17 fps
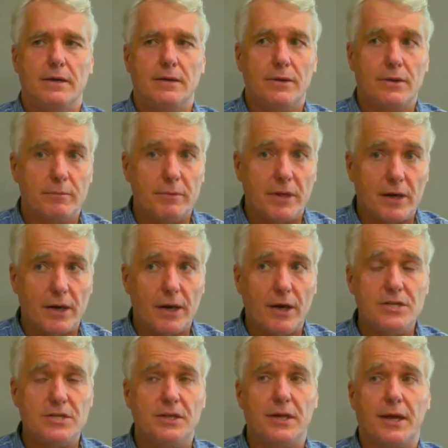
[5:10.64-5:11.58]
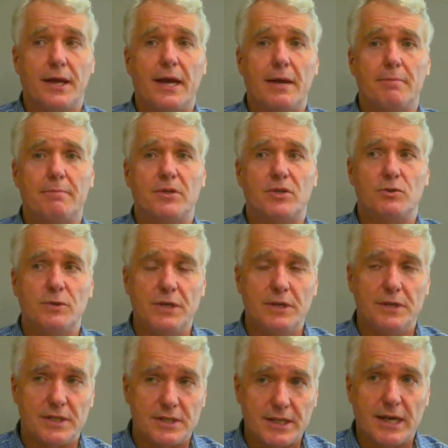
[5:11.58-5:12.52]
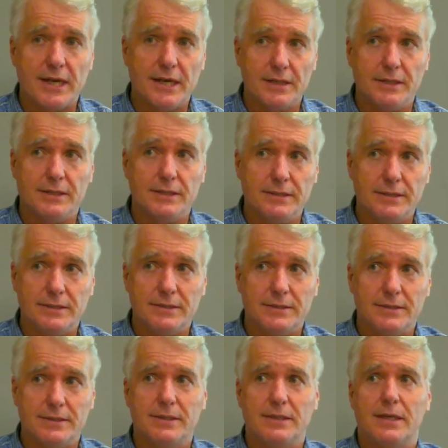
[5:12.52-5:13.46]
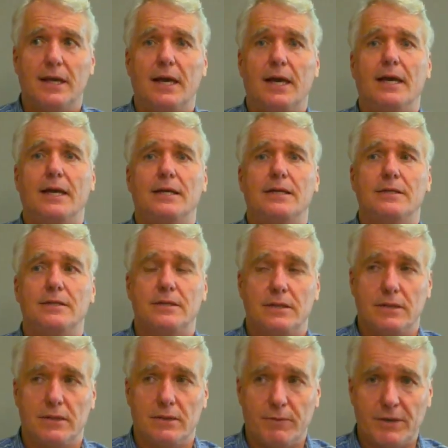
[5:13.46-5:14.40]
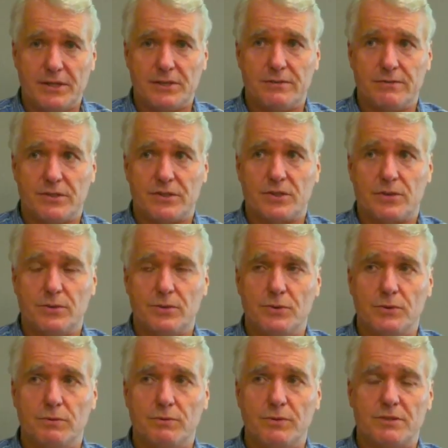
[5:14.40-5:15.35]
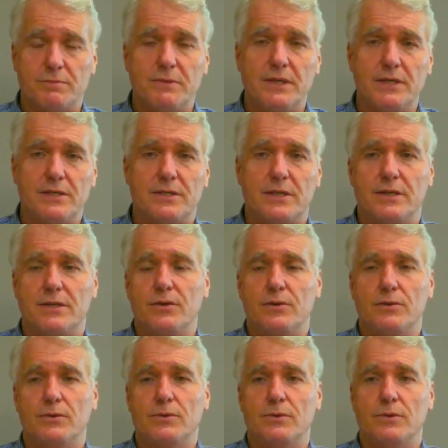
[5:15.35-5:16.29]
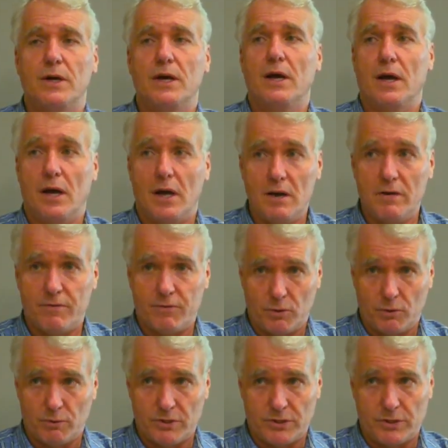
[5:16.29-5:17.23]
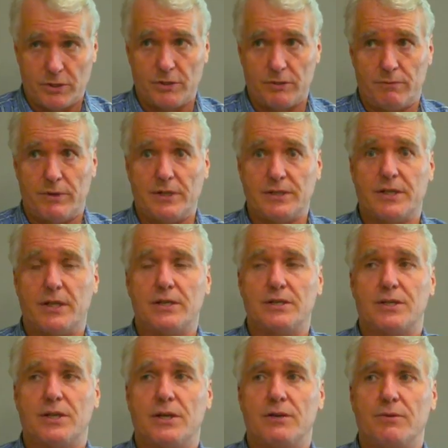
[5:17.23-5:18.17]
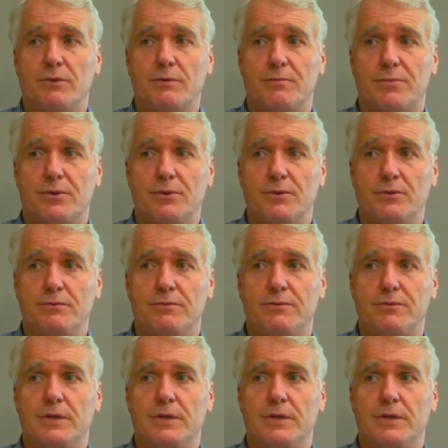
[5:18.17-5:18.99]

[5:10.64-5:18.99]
you're going to be closing the gap between the tail and the rest of the school, which means that your overall results are going to improve.